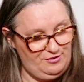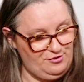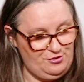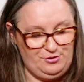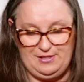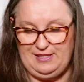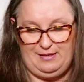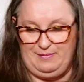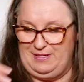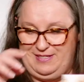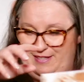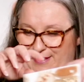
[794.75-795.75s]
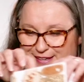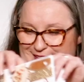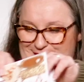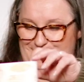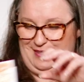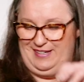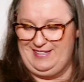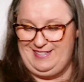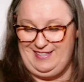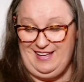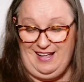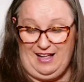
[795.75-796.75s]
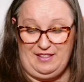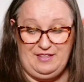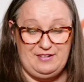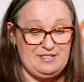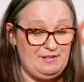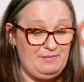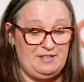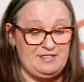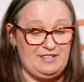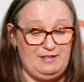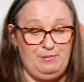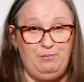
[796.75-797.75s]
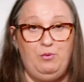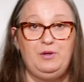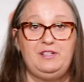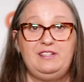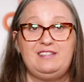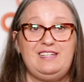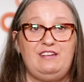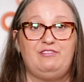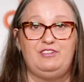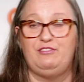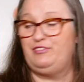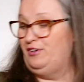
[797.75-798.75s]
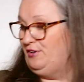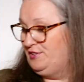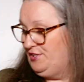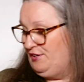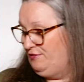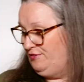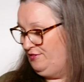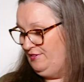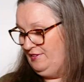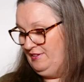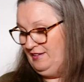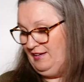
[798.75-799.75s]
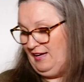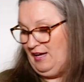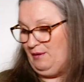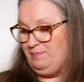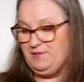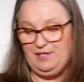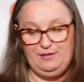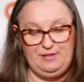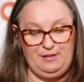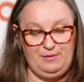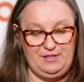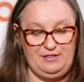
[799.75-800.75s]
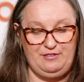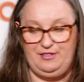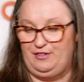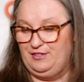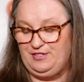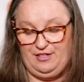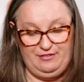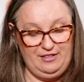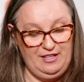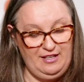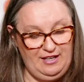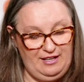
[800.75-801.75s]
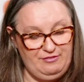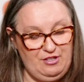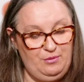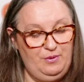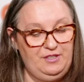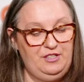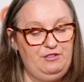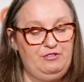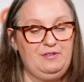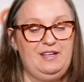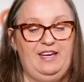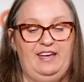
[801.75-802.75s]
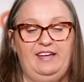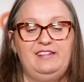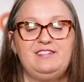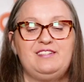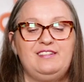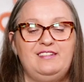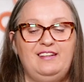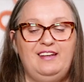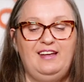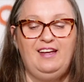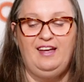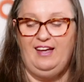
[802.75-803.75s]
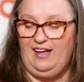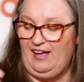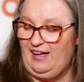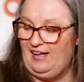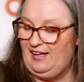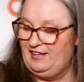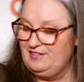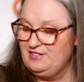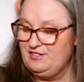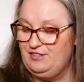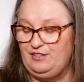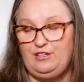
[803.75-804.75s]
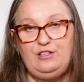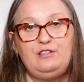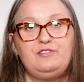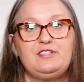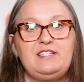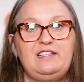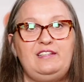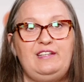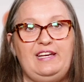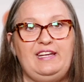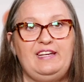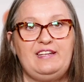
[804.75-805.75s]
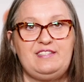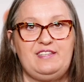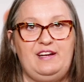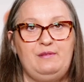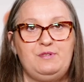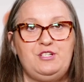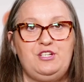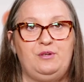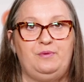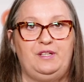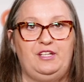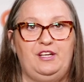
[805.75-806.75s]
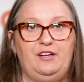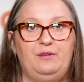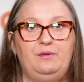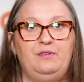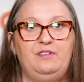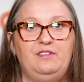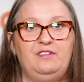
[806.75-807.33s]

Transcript: totally amazing things with this, and there are some things that I wouldn't even have thought of, absolutely wouldn't have thought of. I've got one here from Kate, and all of those little layers that I was showing you,